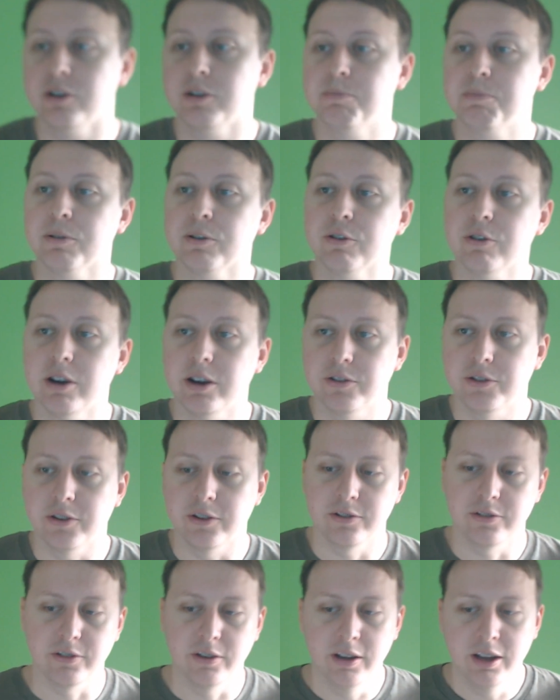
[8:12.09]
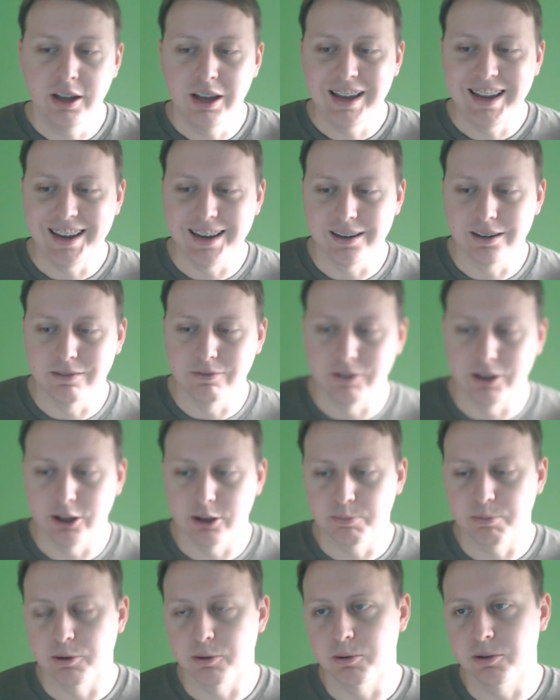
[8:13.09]
to progress as a
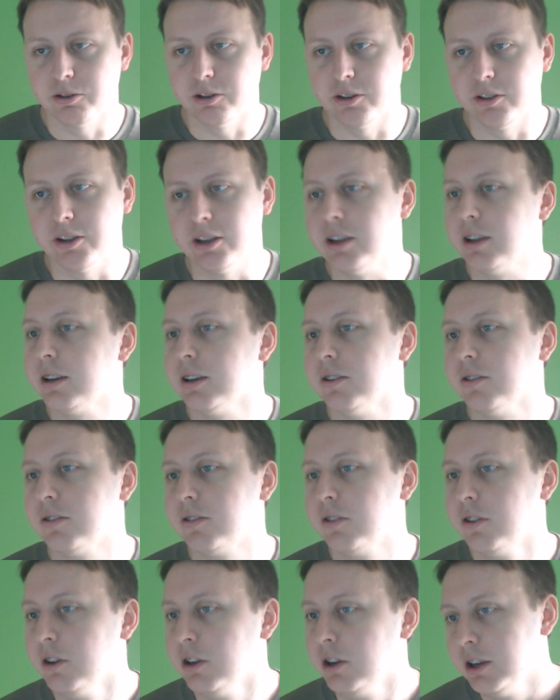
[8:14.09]
developer, which I think is